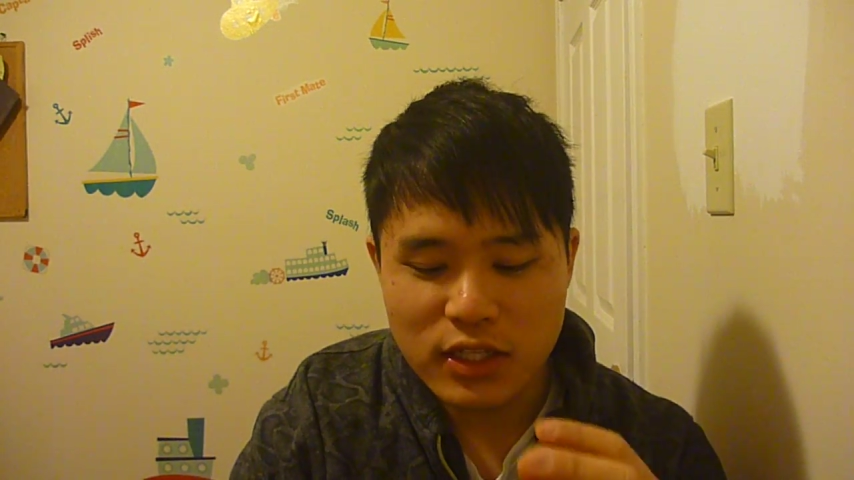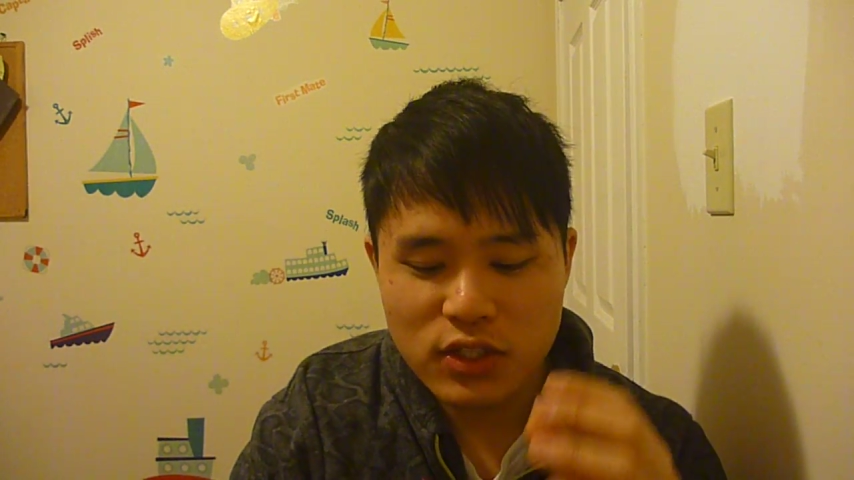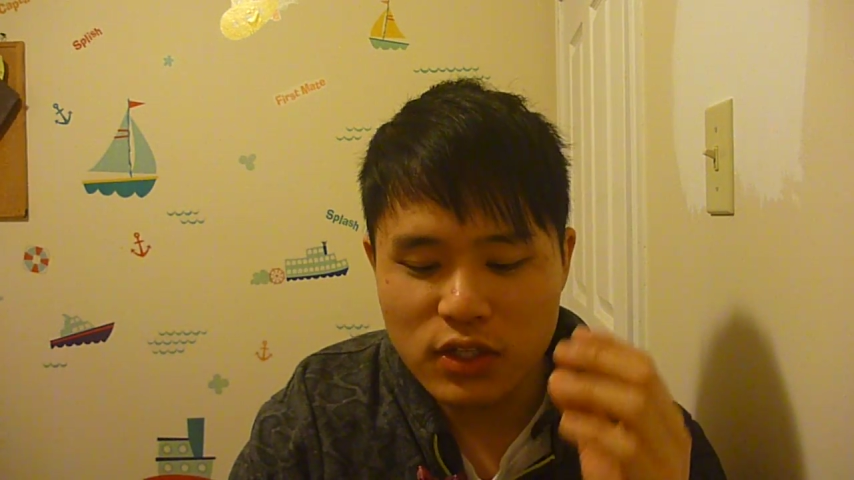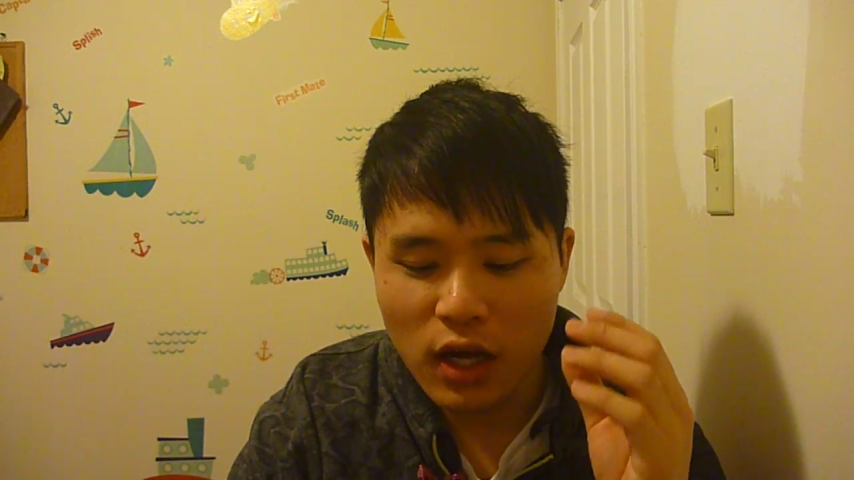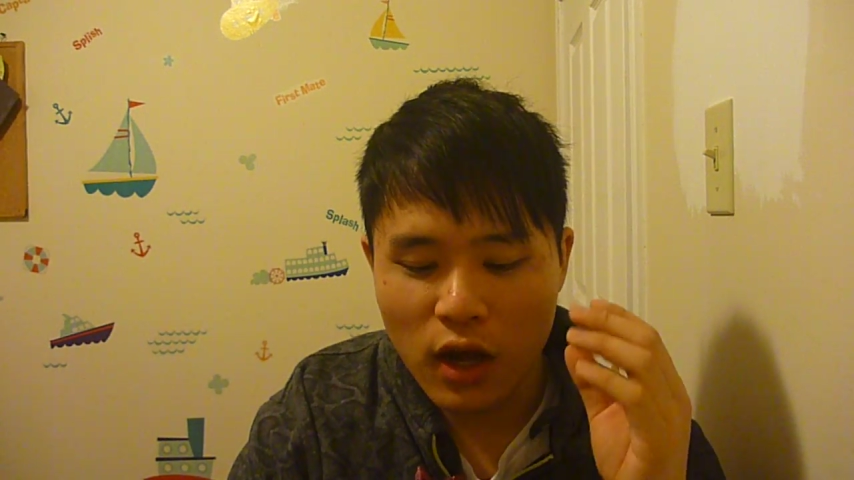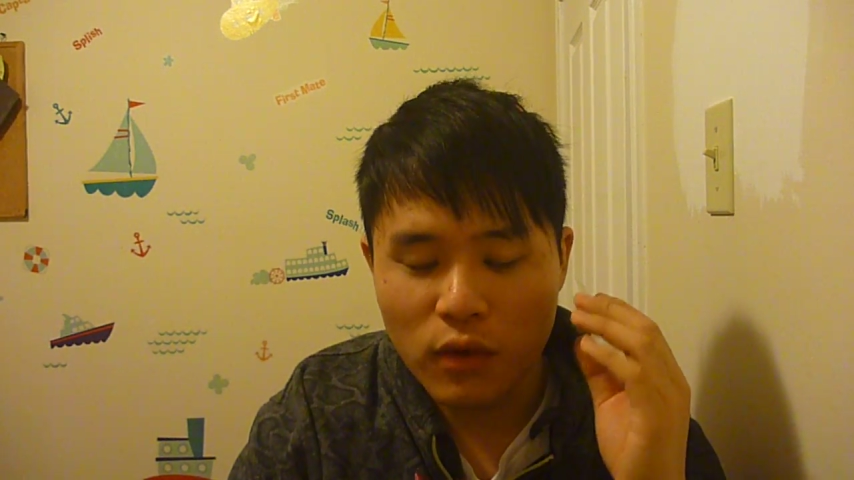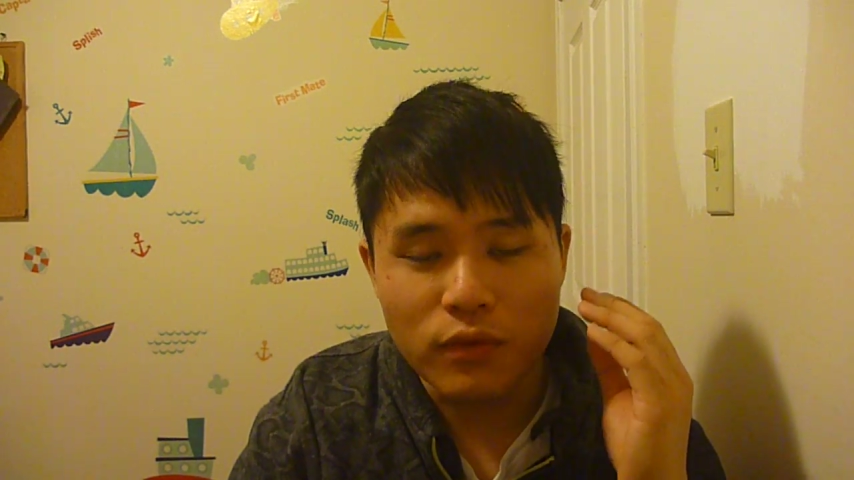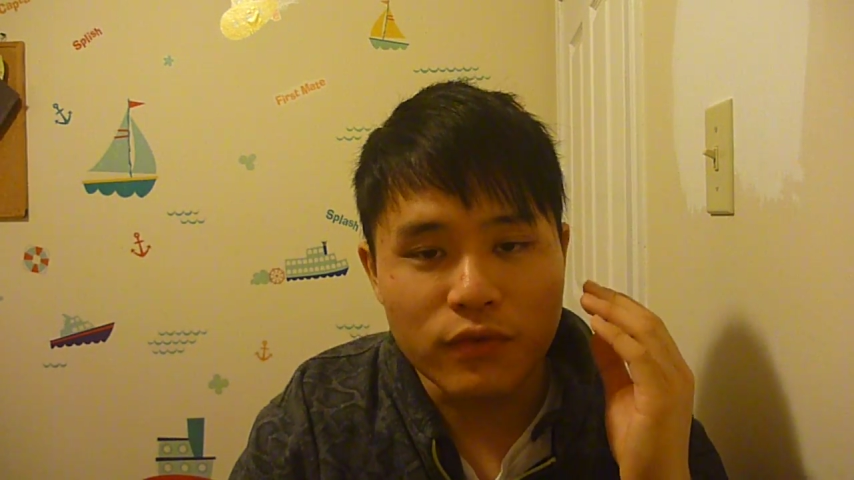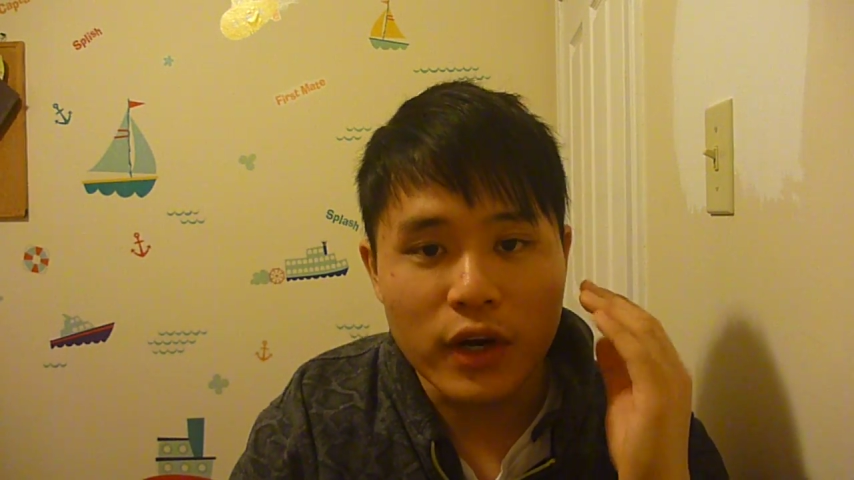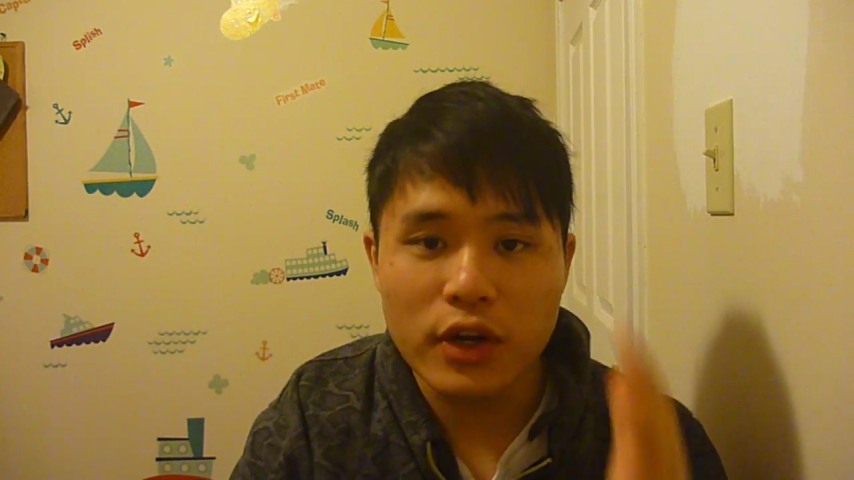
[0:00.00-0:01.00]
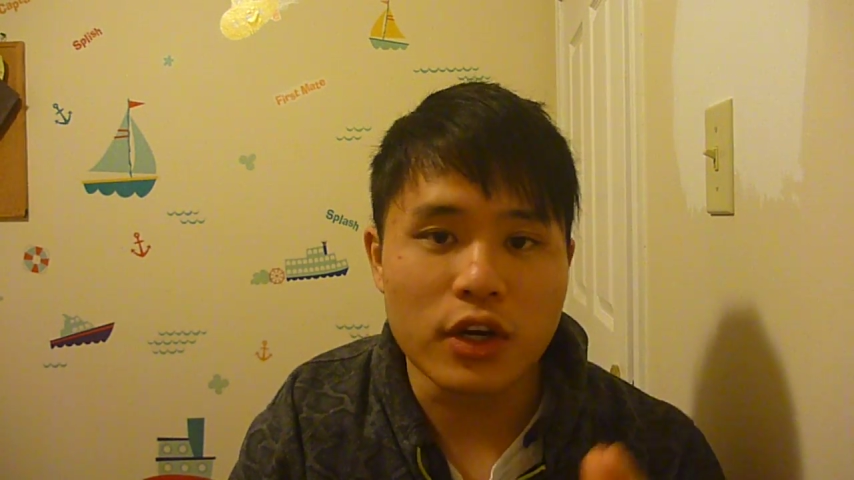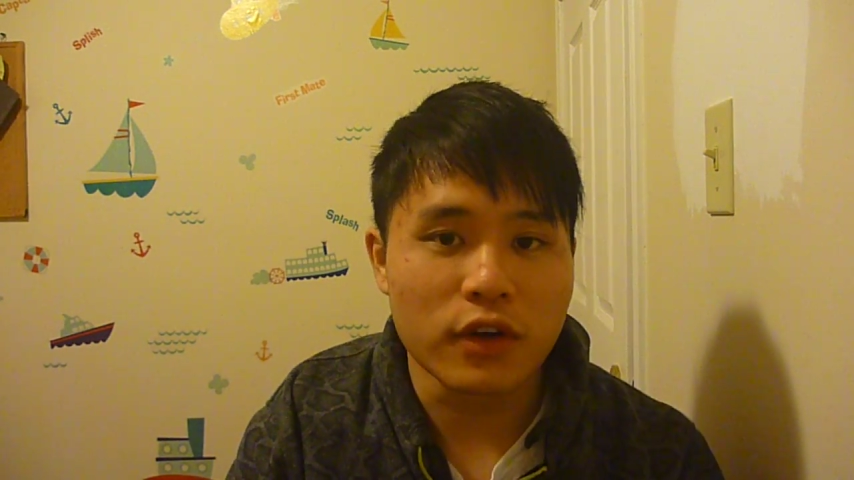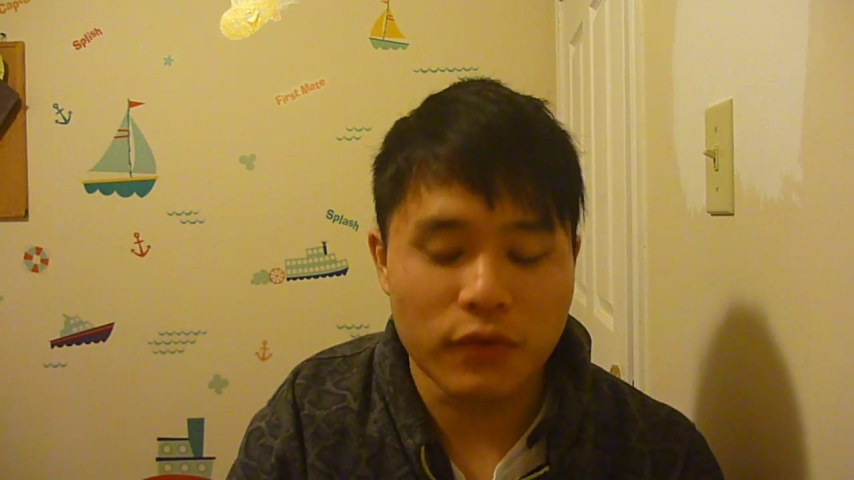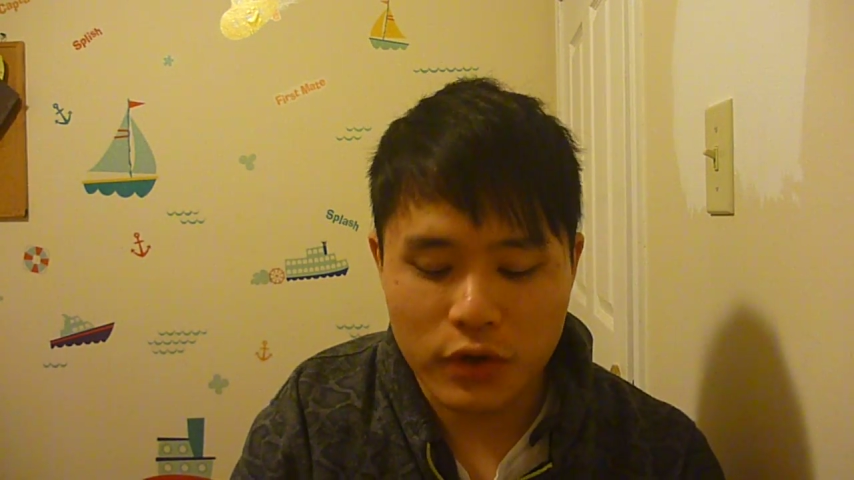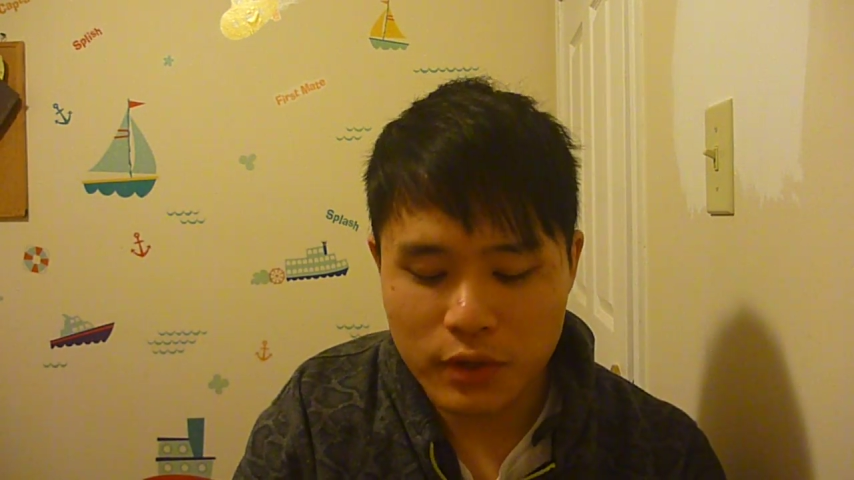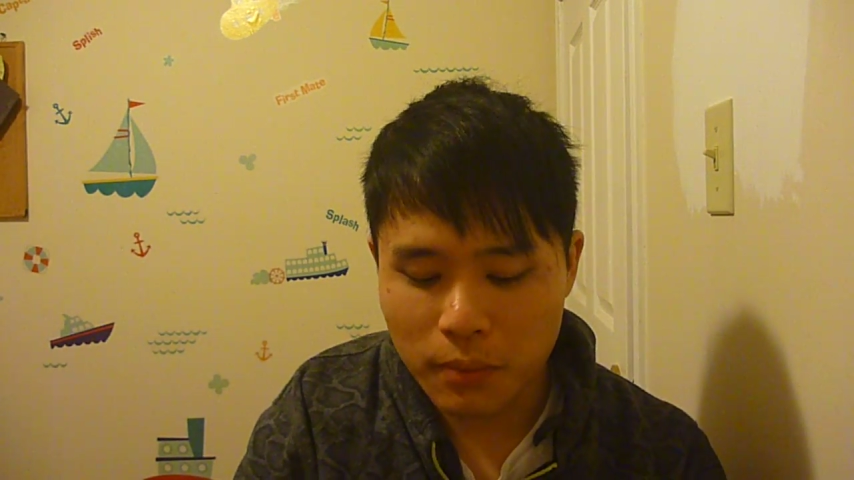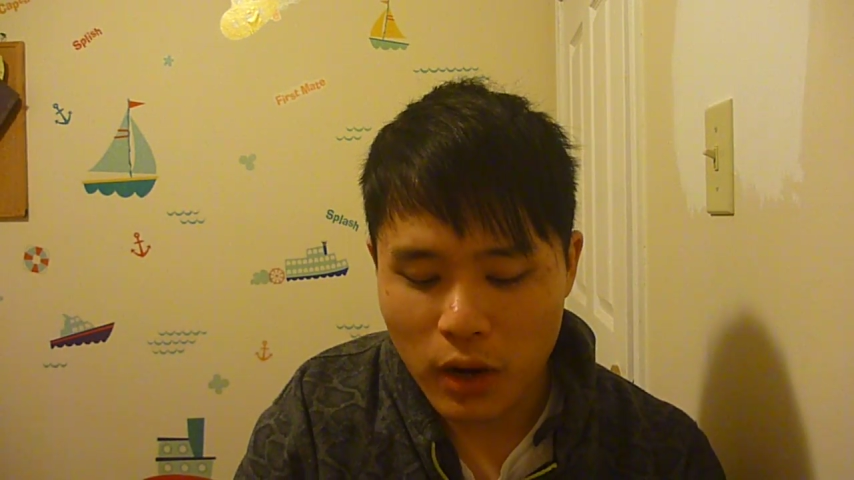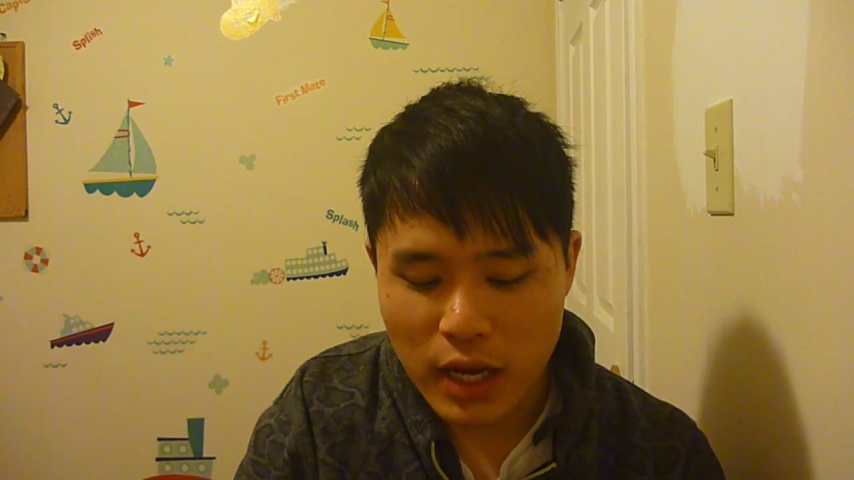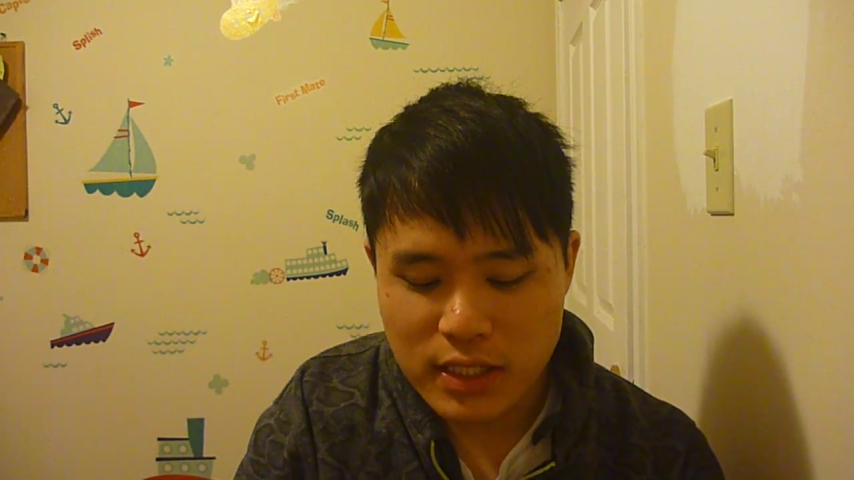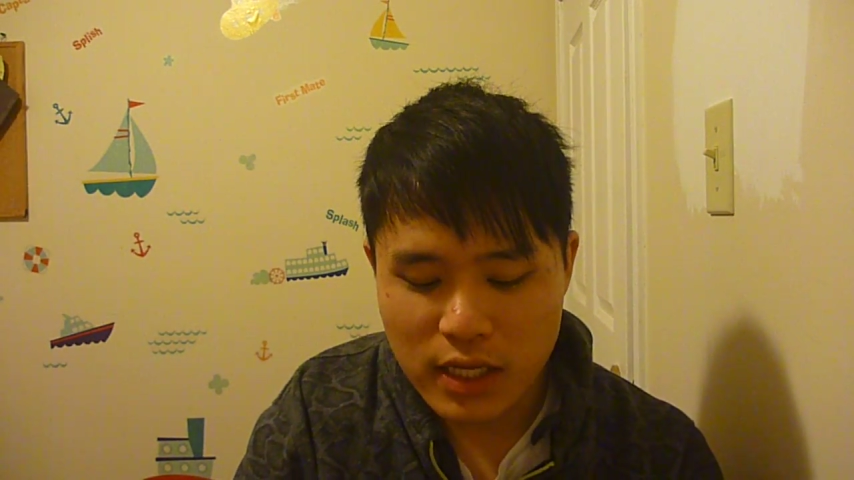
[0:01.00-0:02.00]
It's very good for the
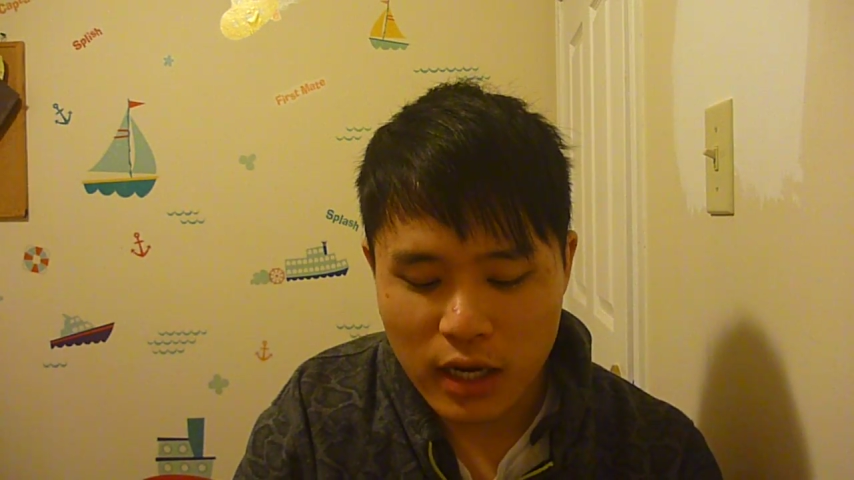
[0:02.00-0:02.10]
price,